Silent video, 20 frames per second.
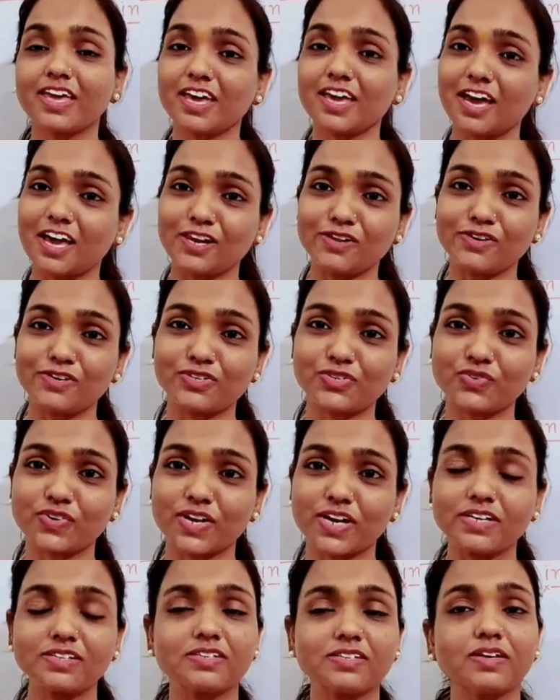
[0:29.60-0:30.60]
Hello
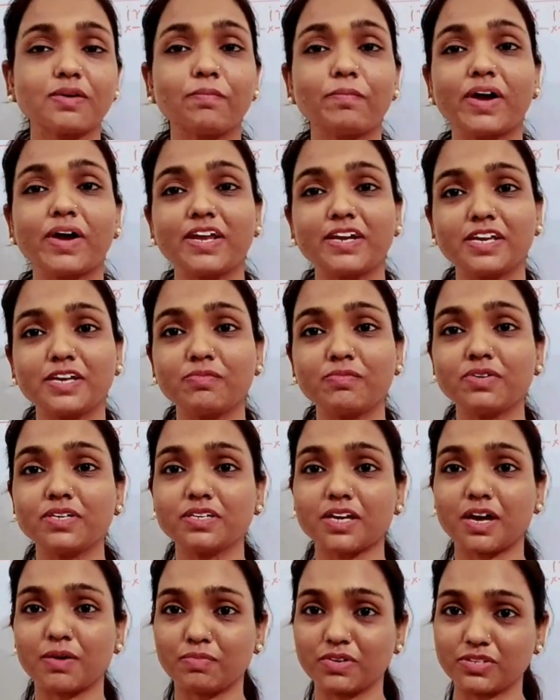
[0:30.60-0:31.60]
students, my name is
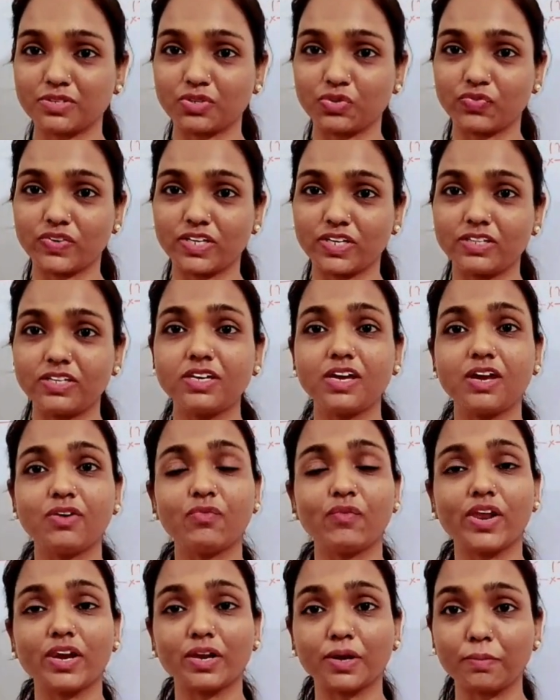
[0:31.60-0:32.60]
Apa Trivedi and
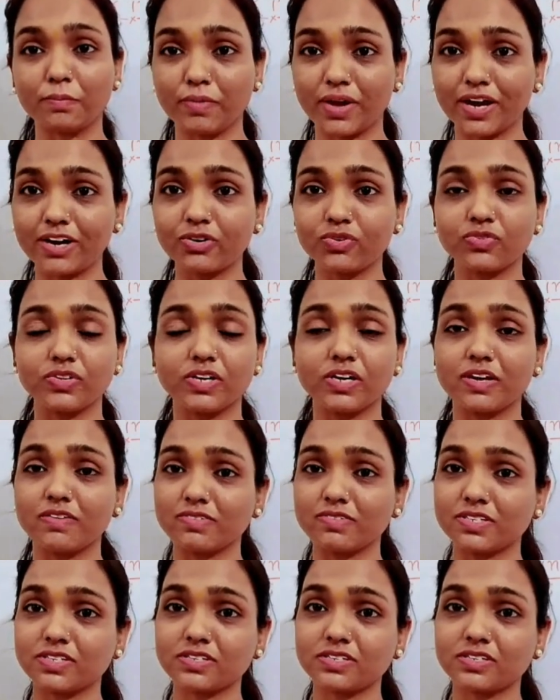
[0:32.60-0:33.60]
welcome back to the
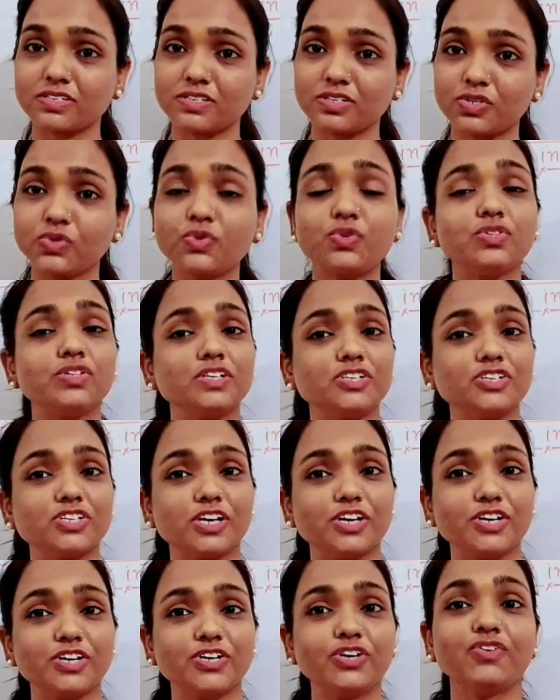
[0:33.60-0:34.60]
Levis Institute, the
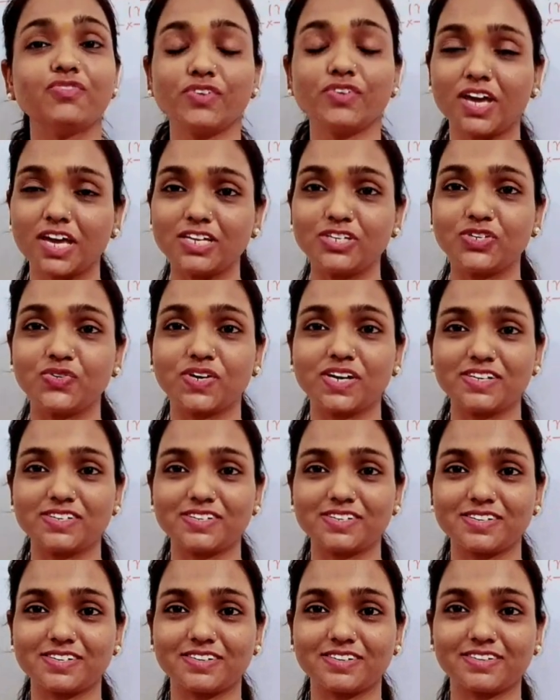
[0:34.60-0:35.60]
journey of
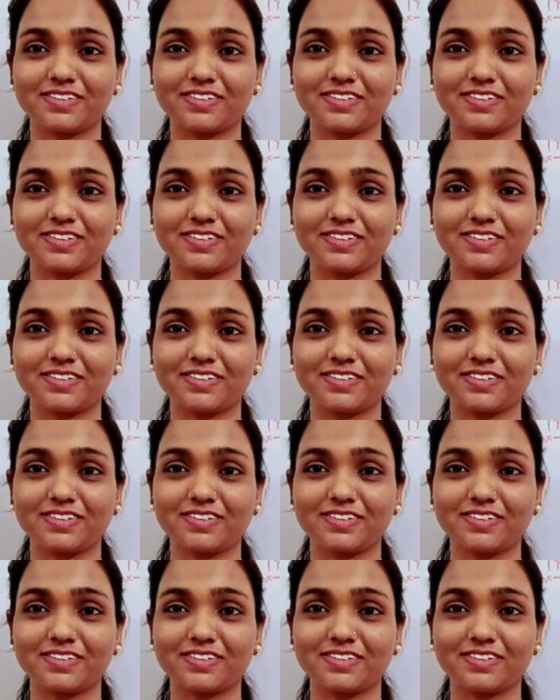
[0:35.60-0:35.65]
education.